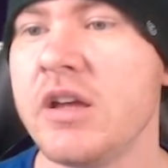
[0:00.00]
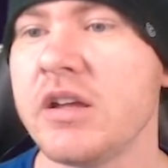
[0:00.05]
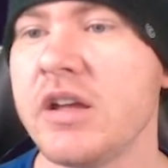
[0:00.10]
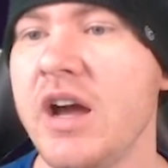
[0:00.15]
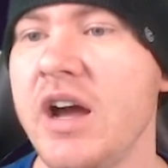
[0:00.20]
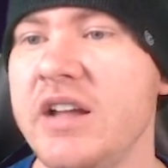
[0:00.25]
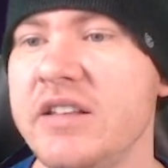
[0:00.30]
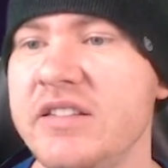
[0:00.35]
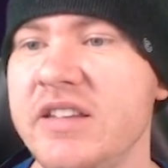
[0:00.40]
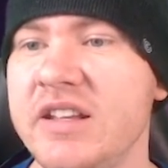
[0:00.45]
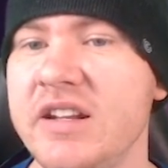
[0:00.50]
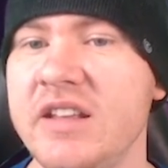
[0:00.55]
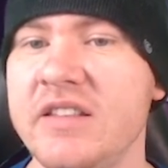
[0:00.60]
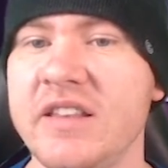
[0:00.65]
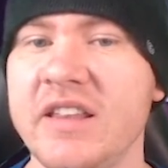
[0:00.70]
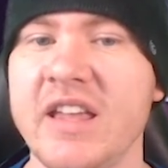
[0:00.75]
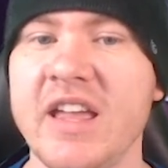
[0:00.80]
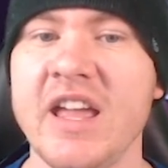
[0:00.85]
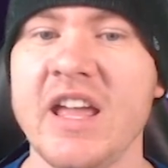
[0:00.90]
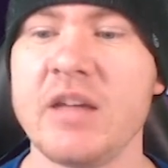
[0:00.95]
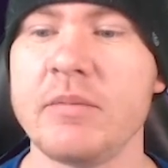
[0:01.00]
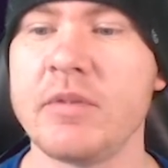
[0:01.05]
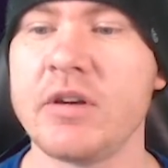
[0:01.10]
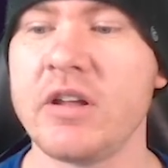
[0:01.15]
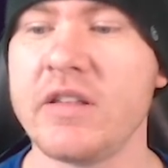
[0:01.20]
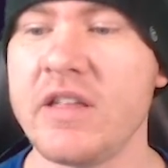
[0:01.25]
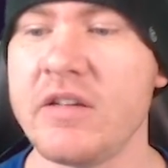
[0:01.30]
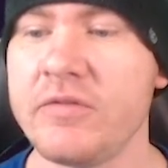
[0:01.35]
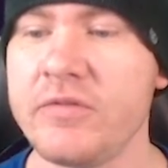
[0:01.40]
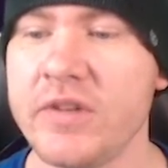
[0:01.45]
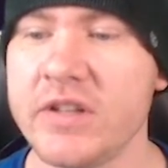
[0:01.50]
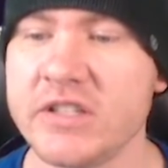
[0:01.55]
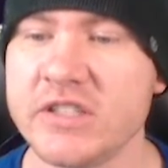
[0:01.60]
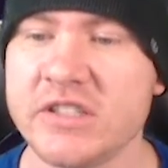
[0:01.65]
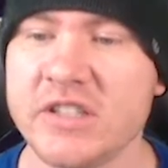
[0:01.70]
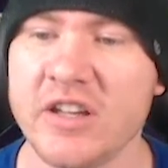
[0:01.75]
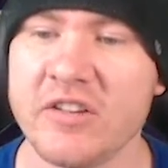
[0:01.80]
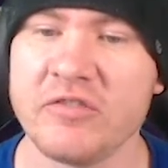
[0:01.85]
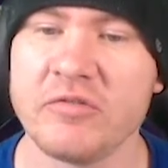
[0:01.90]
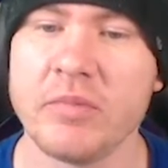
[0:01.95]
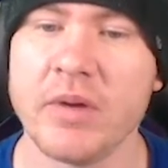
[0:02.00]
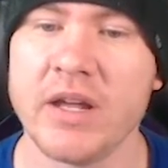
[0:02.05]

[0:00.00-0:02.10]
content in the game and all that fun stuff.